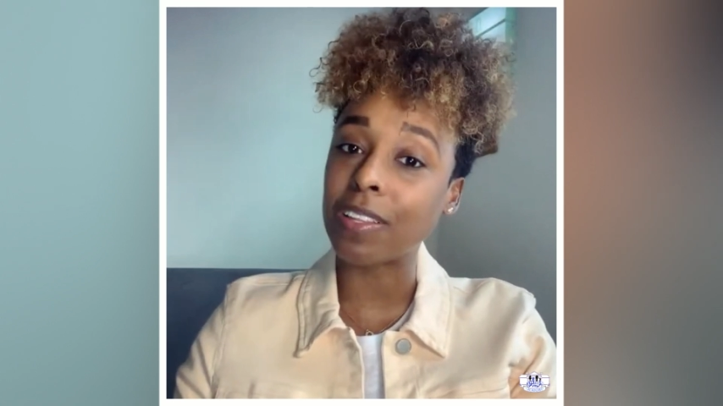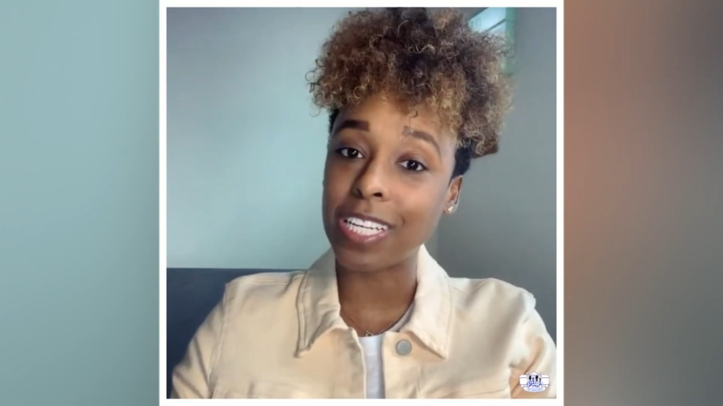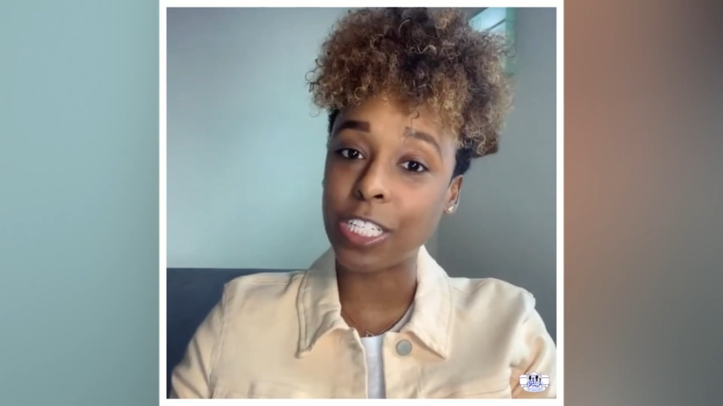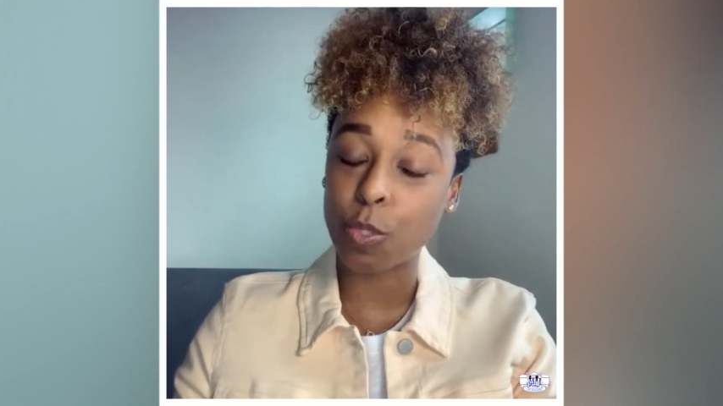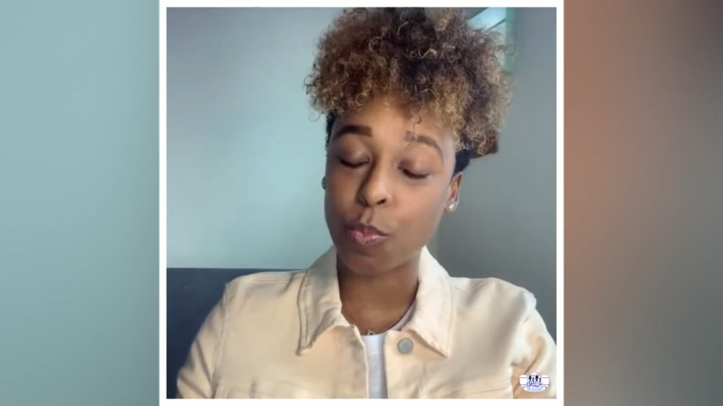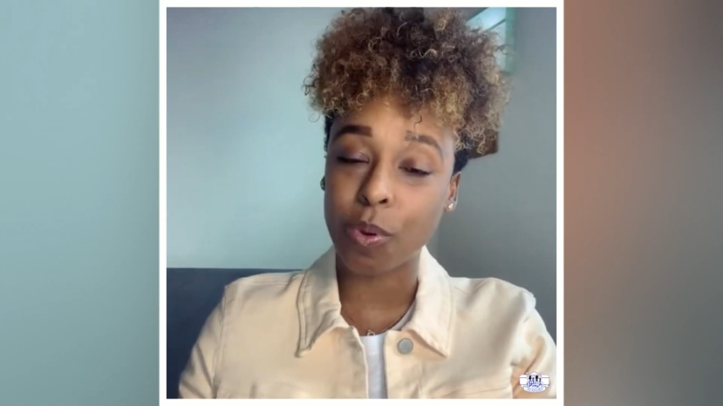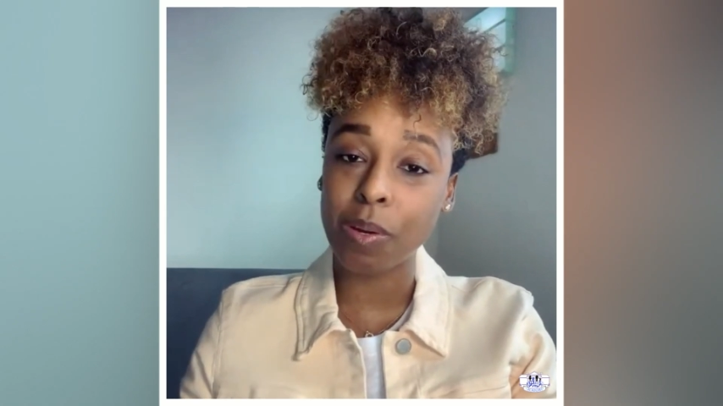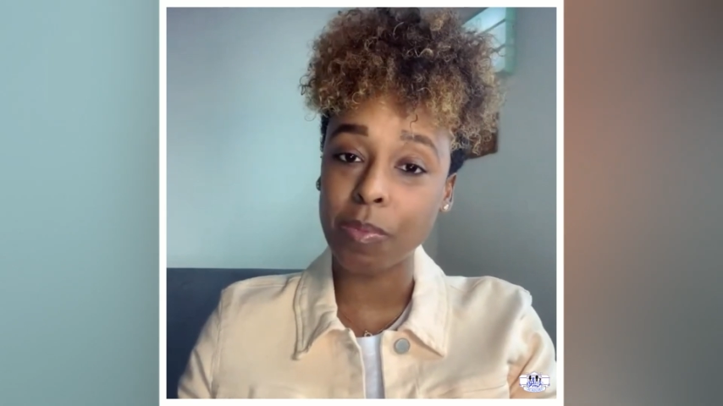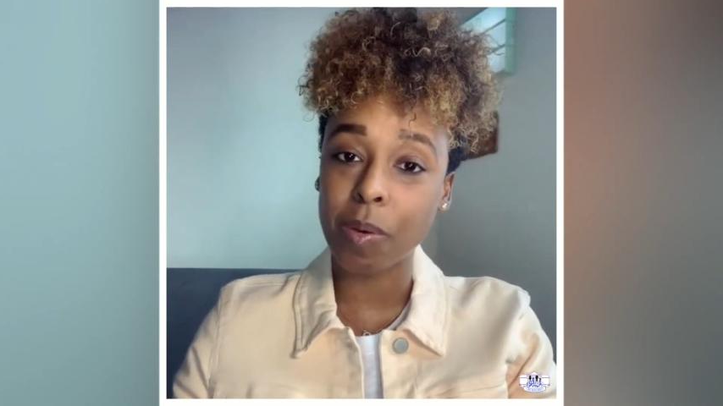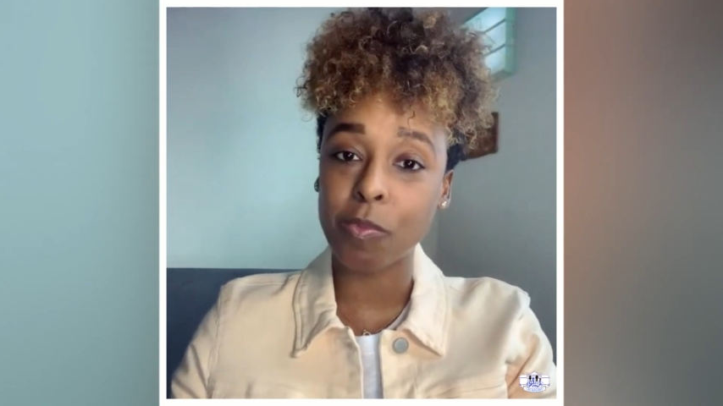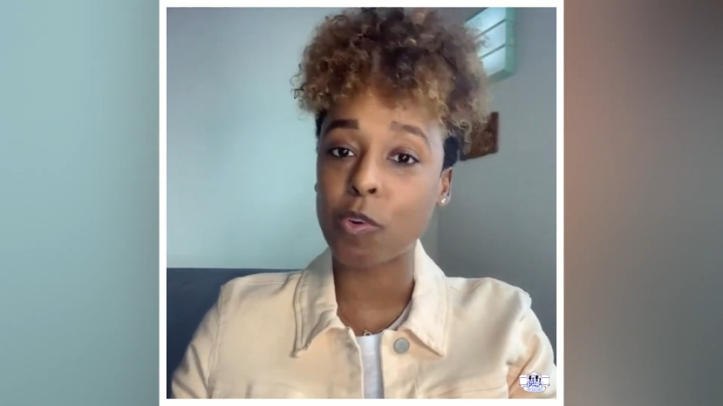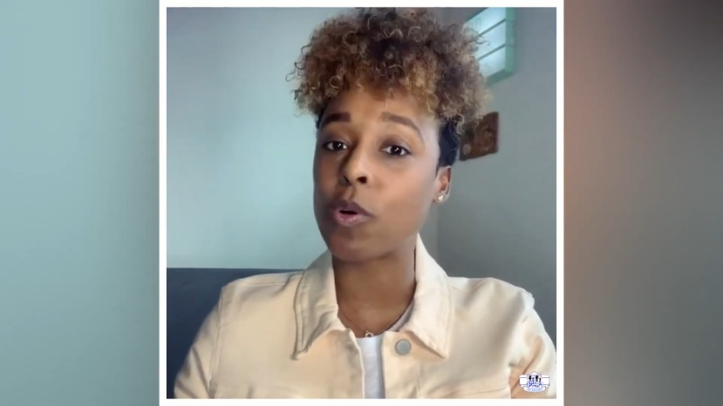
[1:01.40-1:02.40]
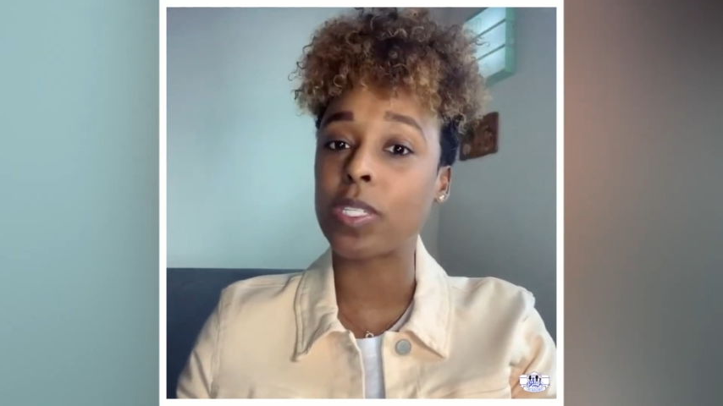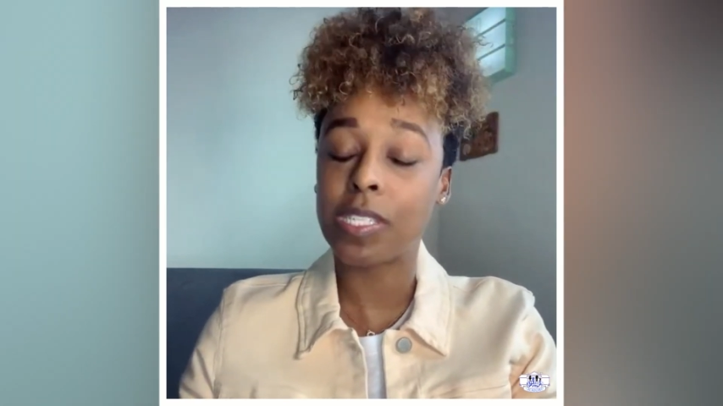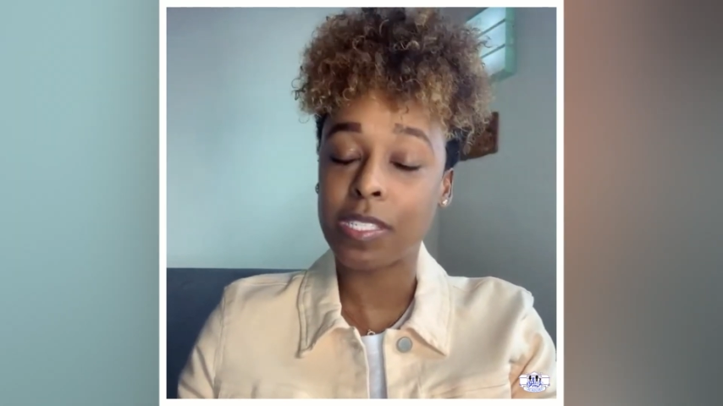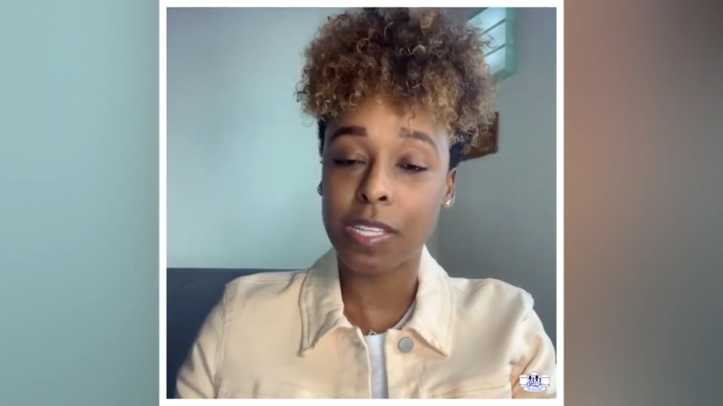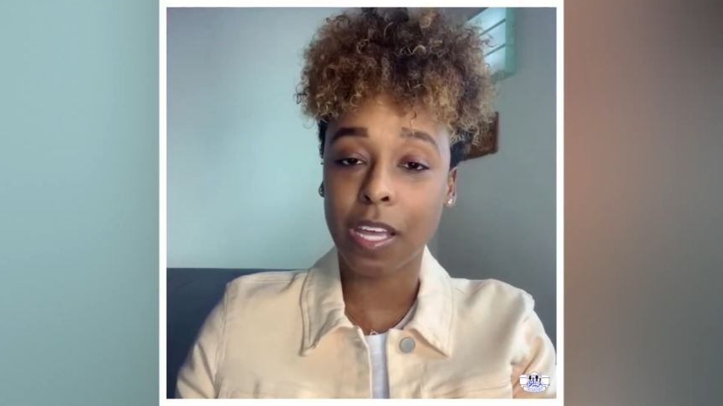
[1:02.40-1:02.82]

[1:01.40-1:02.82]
things premium courses,